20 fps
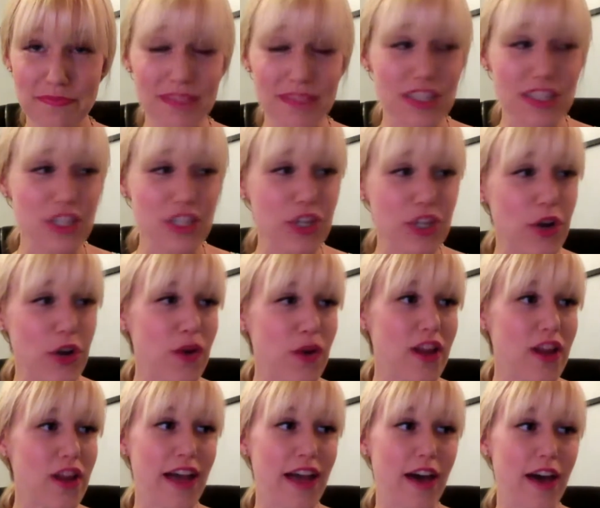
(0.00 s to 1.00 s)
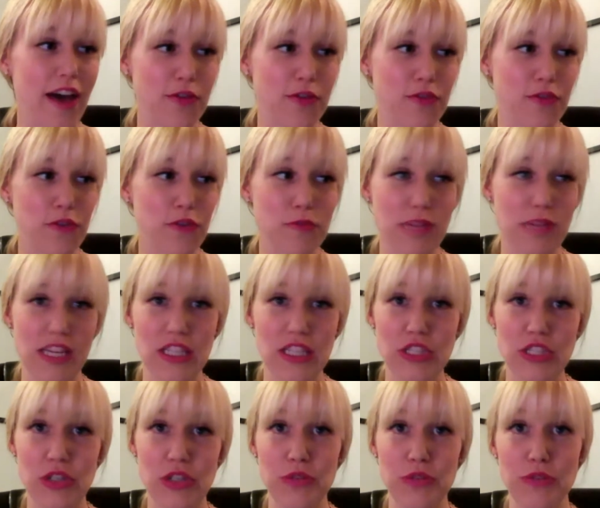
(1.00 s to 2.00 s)
you know, allowed for me
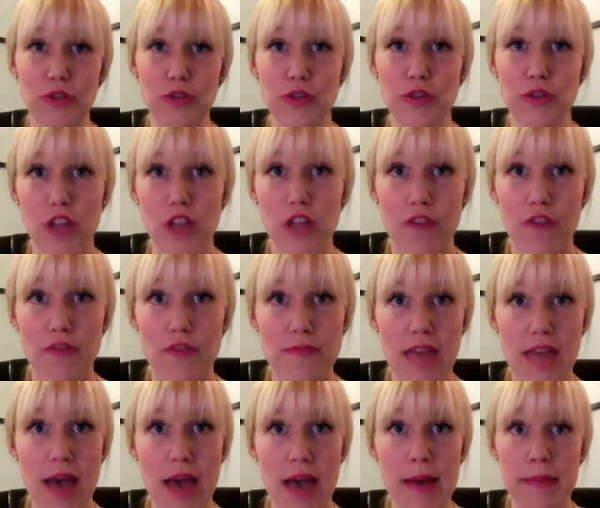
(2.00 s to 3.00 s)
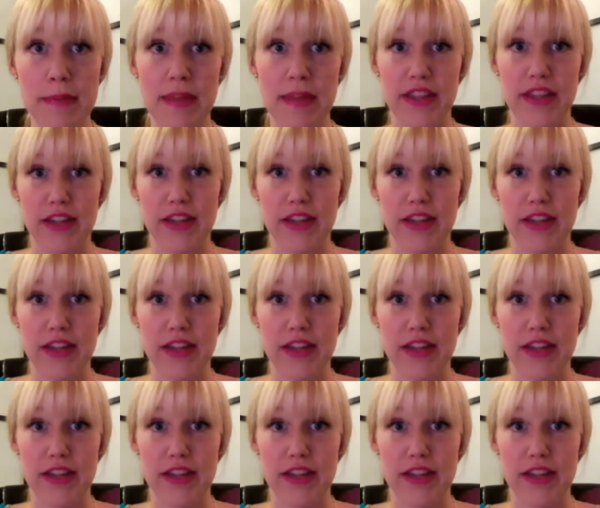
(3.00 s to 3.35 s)
to learn a lot from them and their